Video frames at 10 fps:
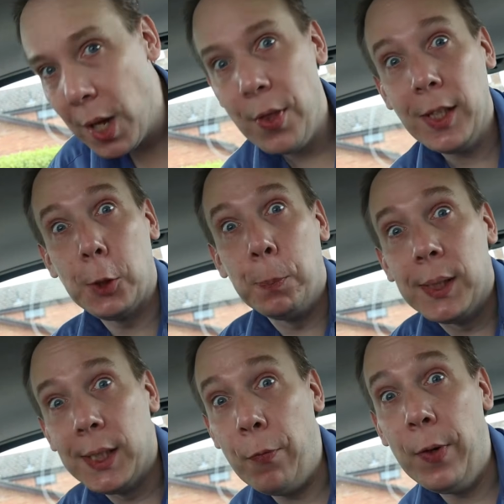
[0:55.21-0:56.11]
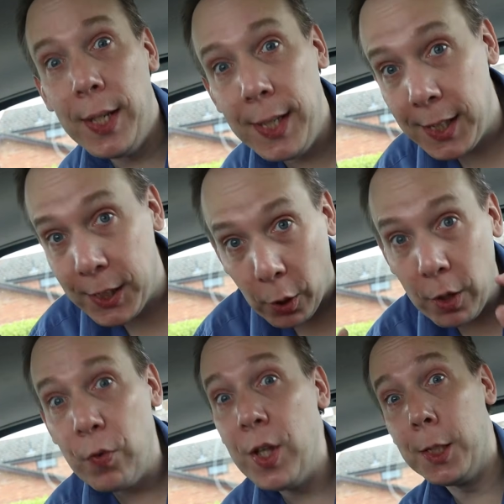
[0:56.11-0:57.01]
that's specifically
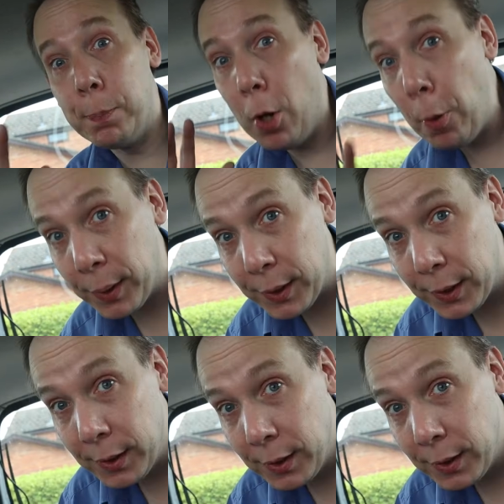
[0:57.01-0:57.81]
designed for this purpose.